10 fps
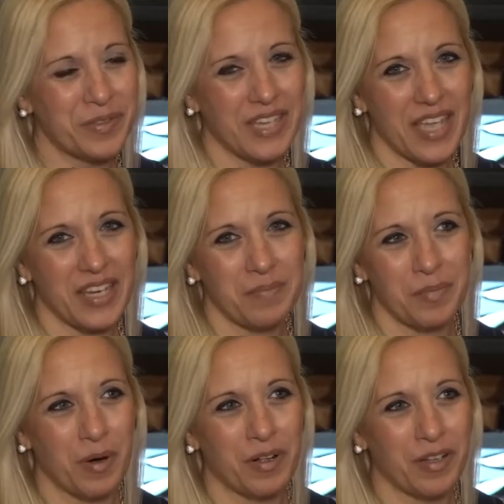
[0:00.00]
get
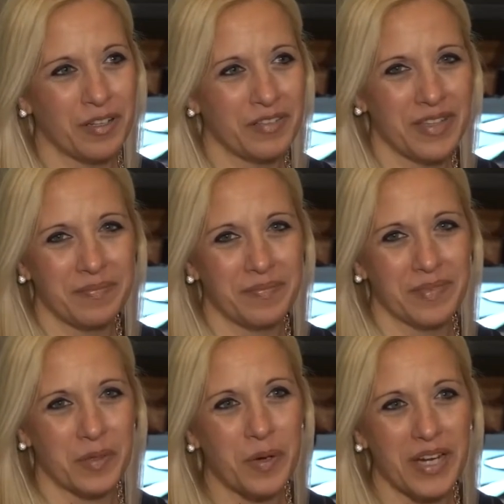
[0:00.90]
involved
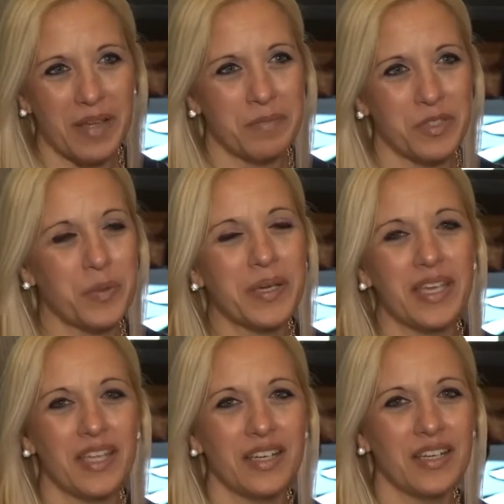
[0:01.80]
in what I'm
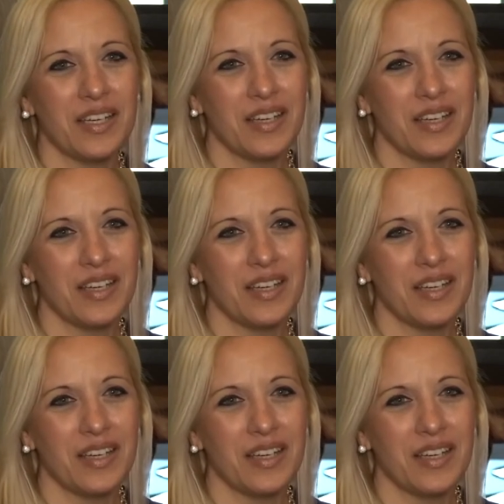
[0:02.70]
doing.